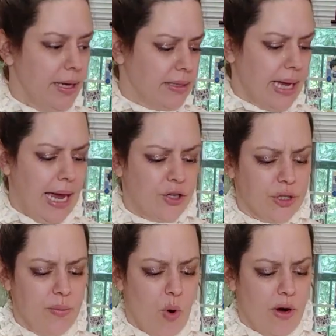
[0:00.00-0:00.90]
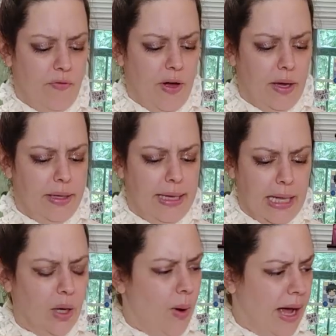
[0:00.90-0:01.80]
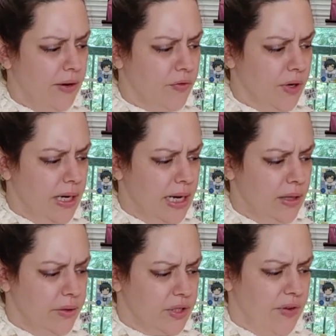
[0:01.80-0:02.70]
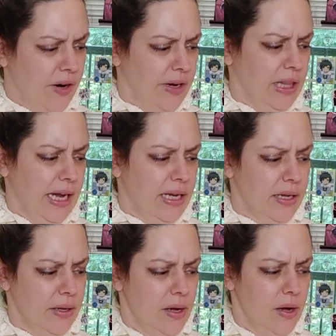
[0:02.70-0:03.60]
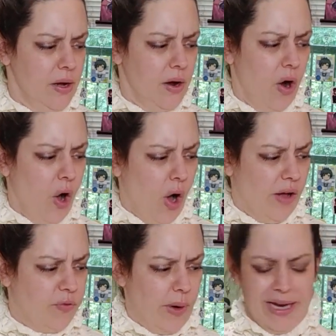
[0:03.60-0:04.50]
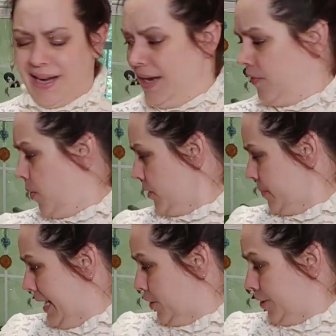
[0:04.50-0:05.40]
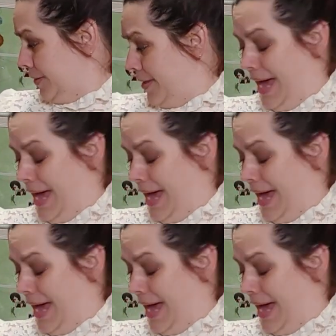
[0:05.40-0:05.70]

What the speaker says: it's actually more of a yellow ivory. It looks very like off-white. It kind of almost matches